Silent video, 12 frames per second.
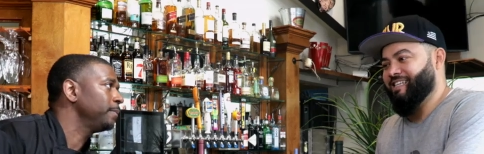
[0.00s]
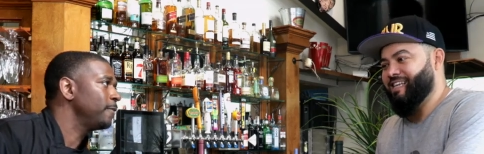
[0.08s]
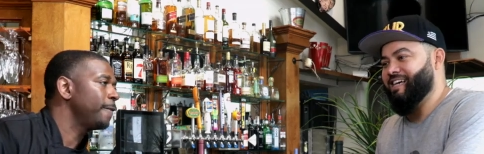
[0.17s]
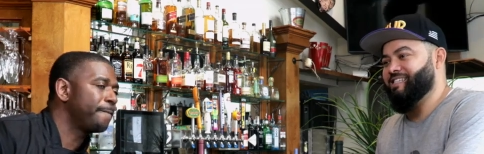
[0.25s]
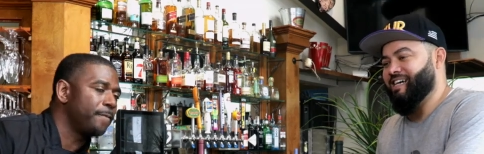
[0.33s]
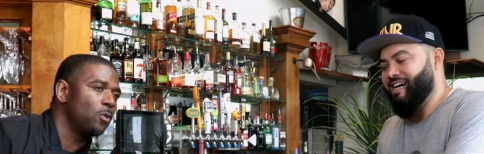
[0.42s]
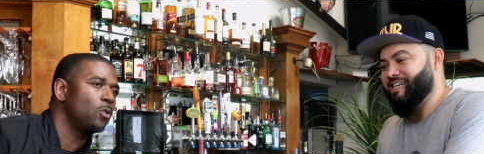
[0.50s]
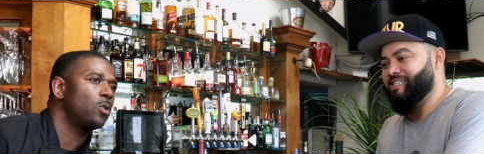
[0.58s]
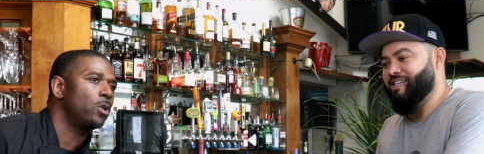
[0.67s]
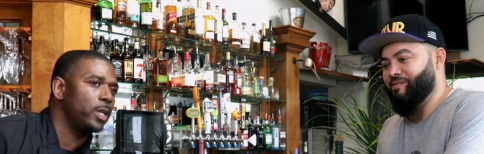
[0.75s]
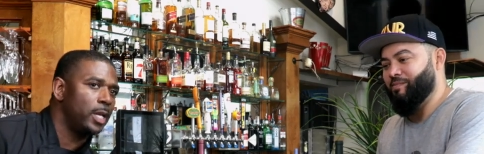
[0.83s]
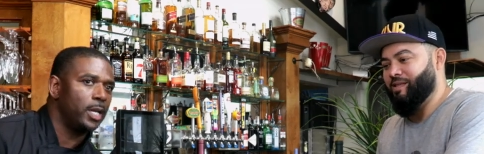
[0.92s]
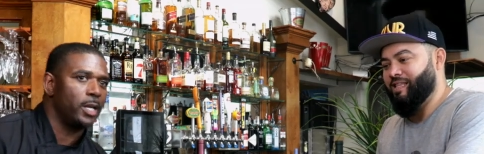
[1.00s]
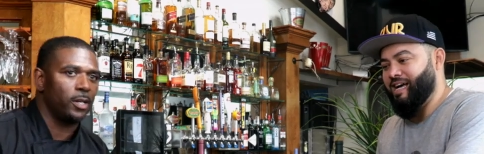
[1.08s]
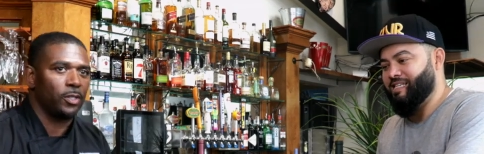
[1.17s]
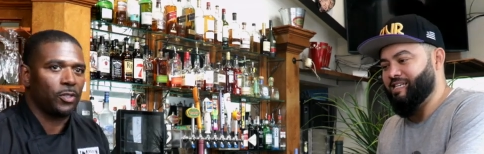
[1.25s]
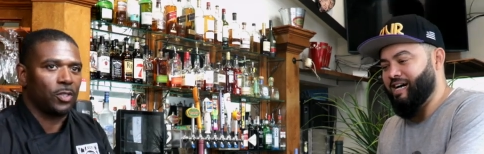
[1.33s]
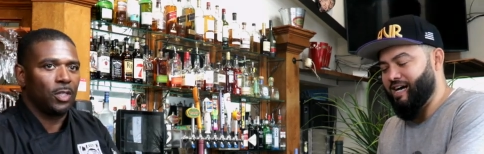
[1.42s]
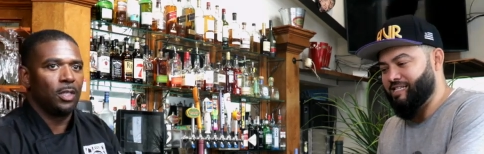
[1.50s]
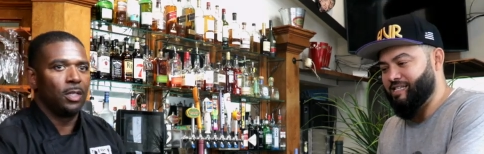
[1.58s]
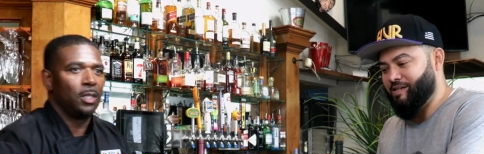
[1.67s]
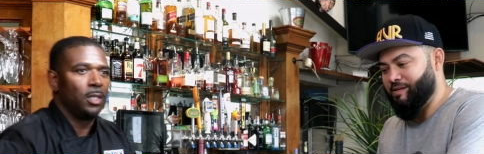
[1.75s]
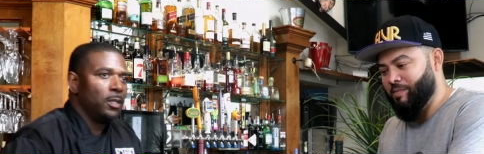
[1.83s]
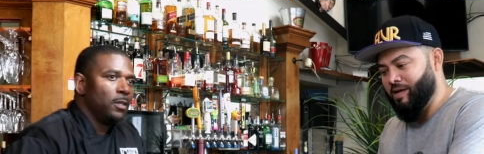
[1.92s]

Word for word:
Speaker 1: That's awesome. Four years. That's awesome.